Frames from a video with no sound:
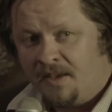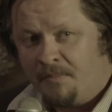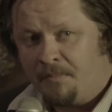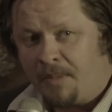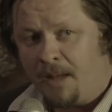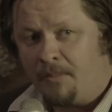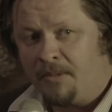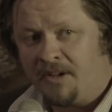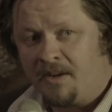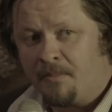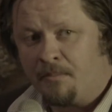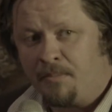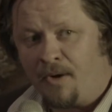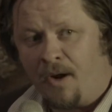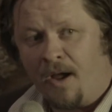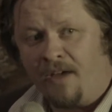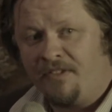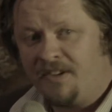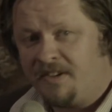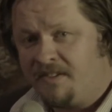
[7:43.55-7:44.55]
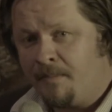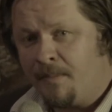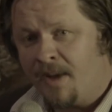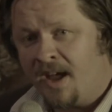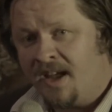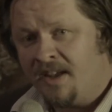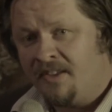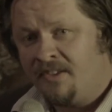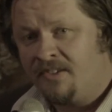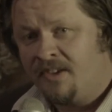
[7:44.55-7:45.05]
Public and private
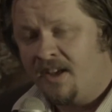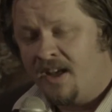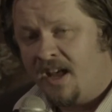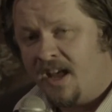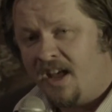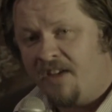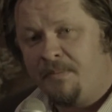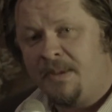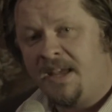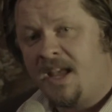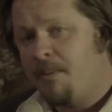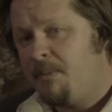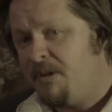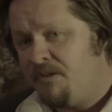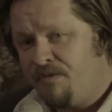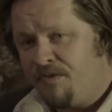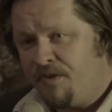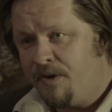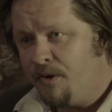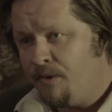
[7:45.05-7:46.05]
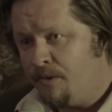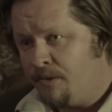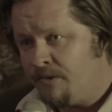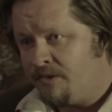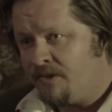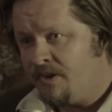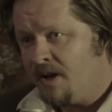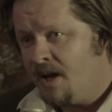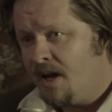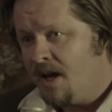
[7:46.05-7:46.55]
domains have become
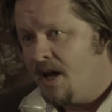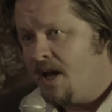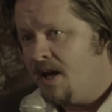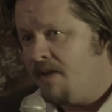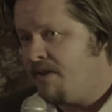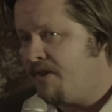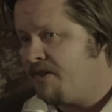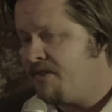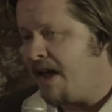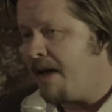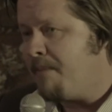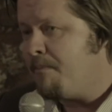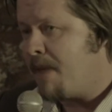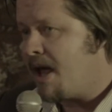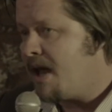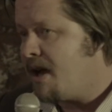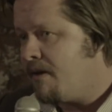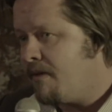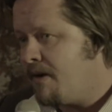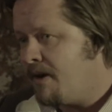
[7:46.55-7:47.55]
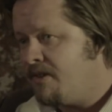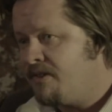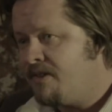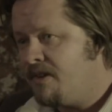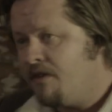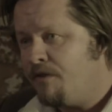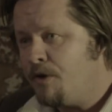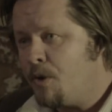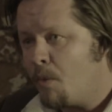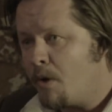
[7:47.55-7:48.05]
infused in the same manner as
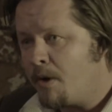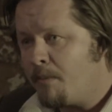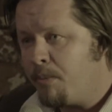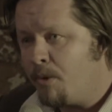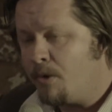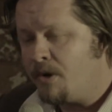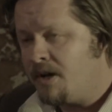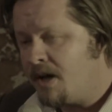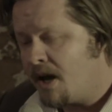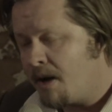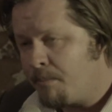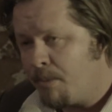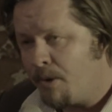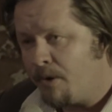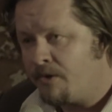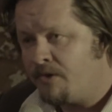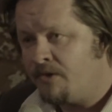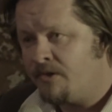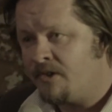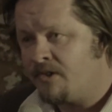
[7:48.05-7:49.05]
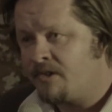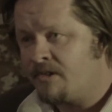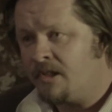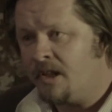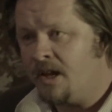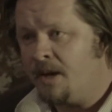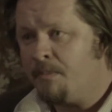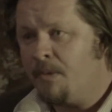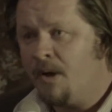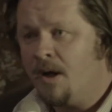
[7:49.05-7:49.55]
if you want to put a young person to
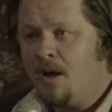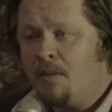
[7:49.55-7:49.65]
sleep,